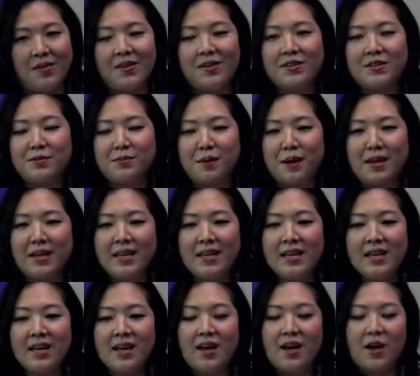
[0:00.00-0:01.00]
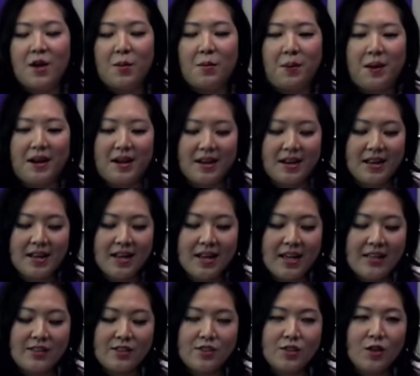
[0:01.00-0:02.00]
There's money, but
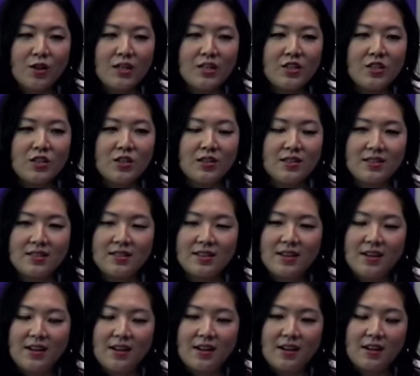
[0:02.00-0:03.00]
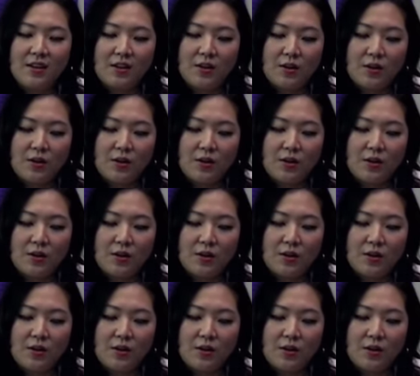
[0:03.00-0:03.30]
it's not just you